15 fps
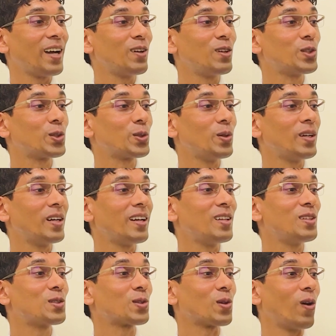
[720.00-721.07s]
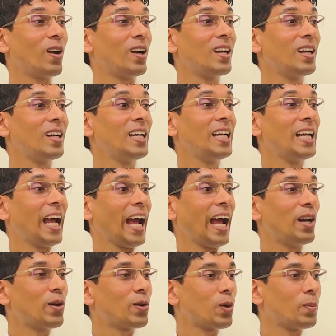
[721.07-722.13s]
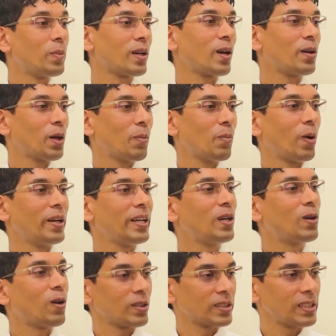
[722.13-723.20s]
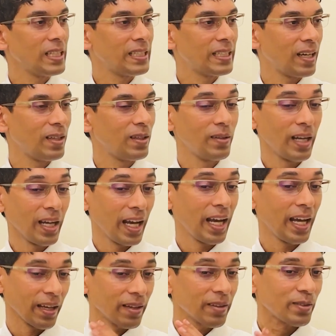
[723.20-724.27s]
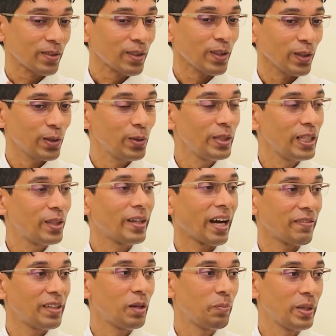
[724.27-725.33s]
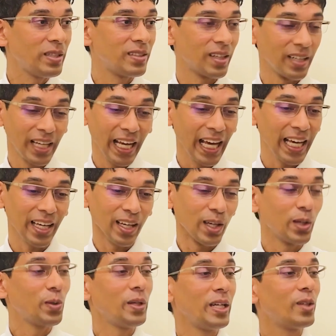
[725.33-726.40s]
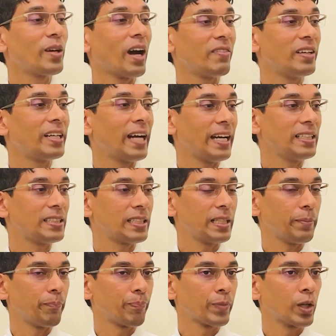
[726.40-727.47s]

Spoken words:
on sugar and salt and roam around your body and constantly tell you, hey, you need to have that pizza. Hey, you need to have that ice cream.